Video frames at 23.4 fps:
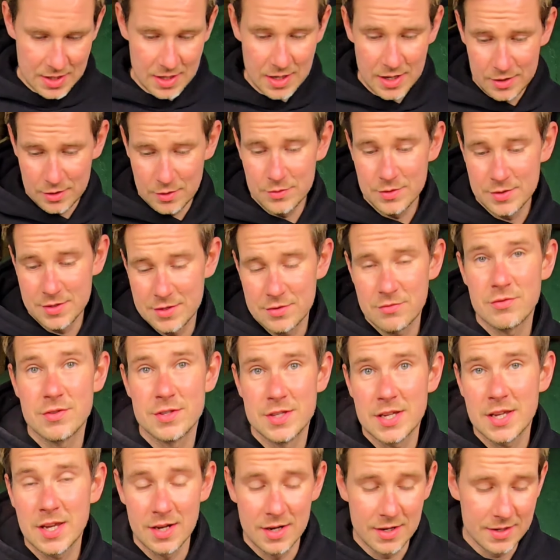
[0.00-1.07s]
I know this is
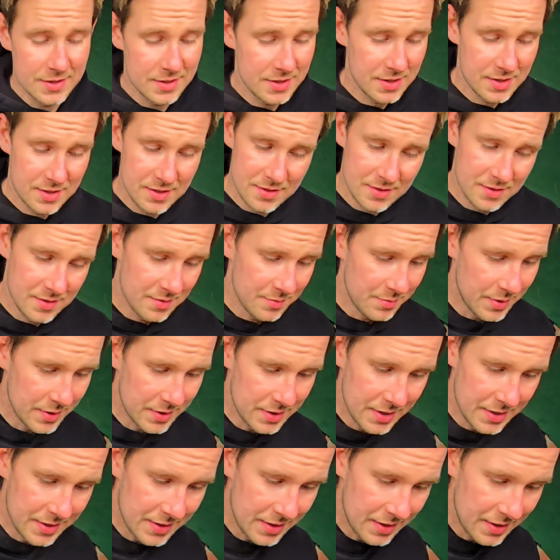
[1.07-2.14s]
ridiculous, but
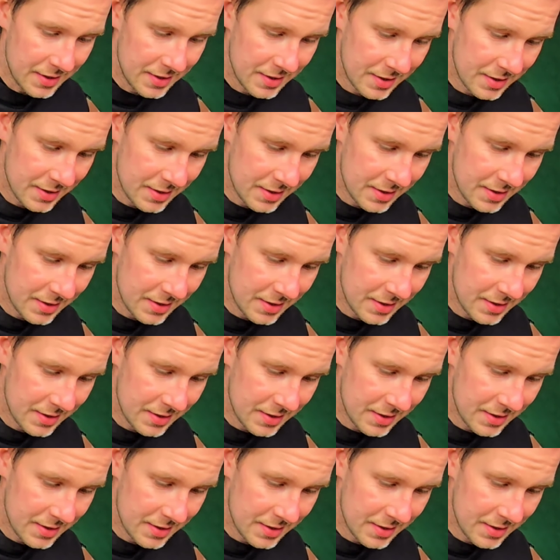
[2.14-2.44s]
listen.